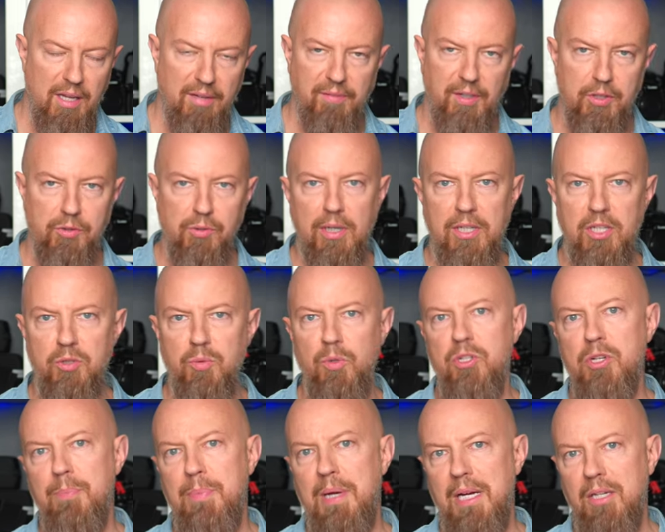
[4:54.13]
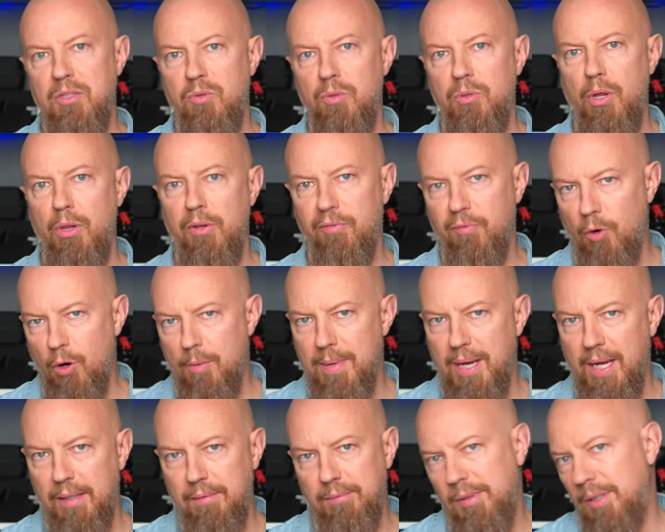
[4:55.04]
If I tried to switch it back to another
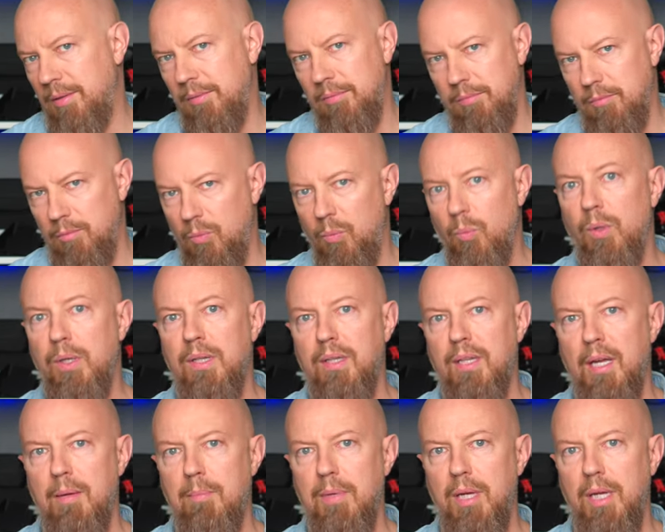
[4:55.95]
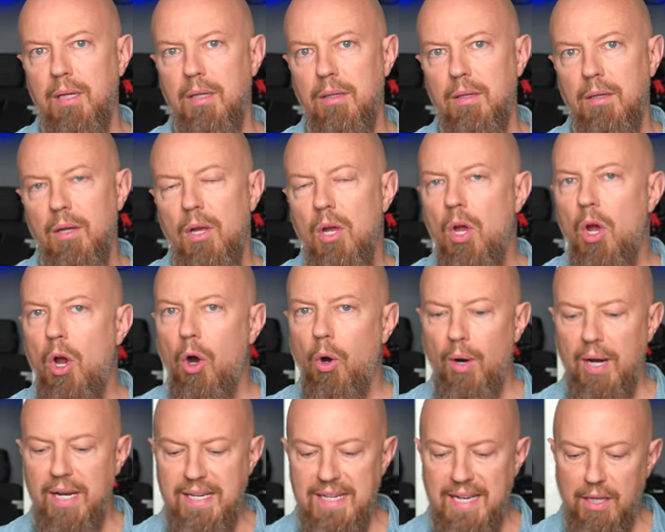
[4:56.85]
format, it wouldn't let me.
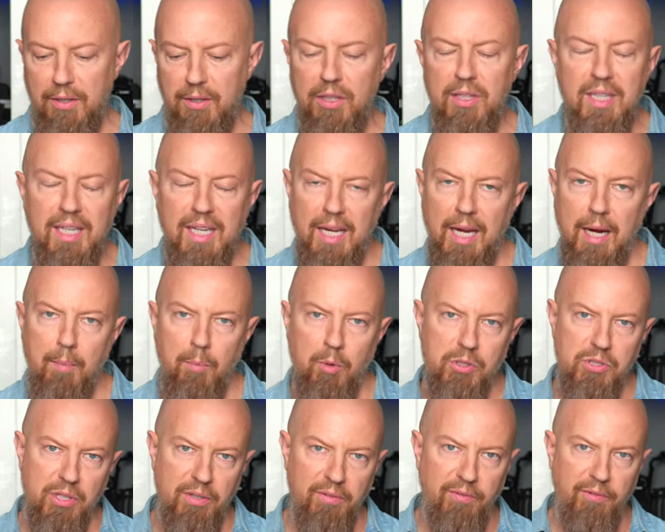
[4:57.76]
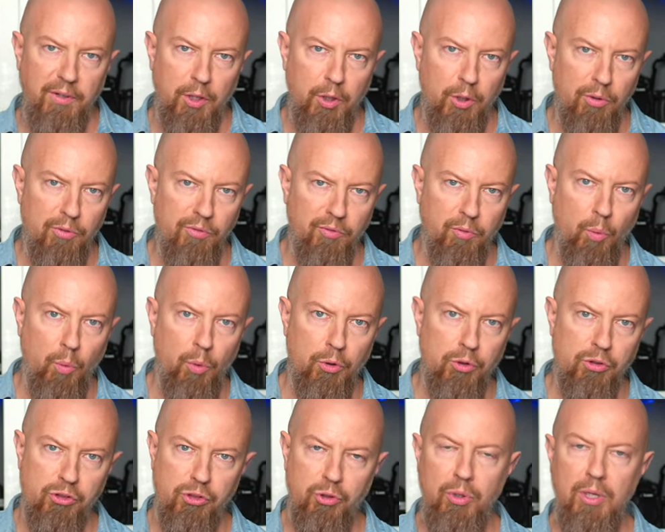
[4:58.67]
All right, now that the camera is configured
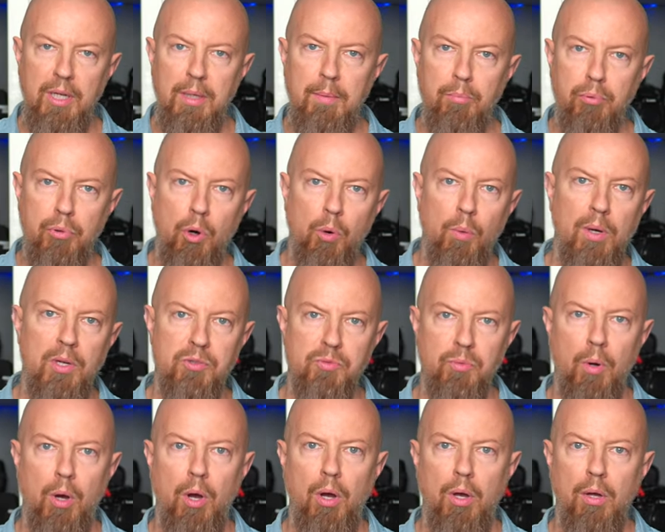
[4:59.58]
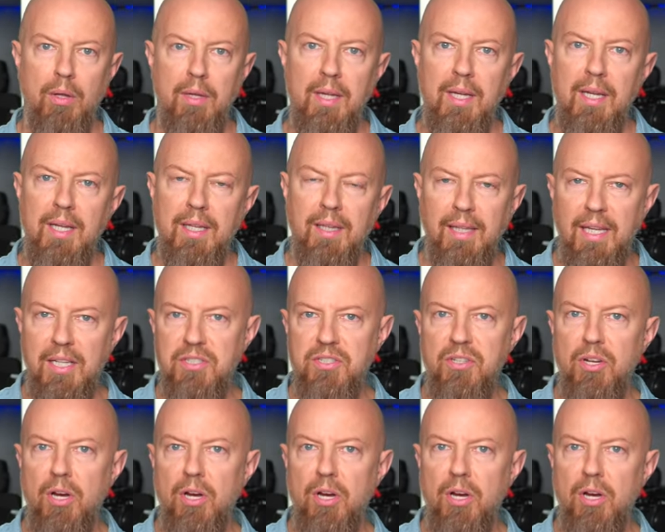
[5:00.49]
for shooting ProRes RAW, let's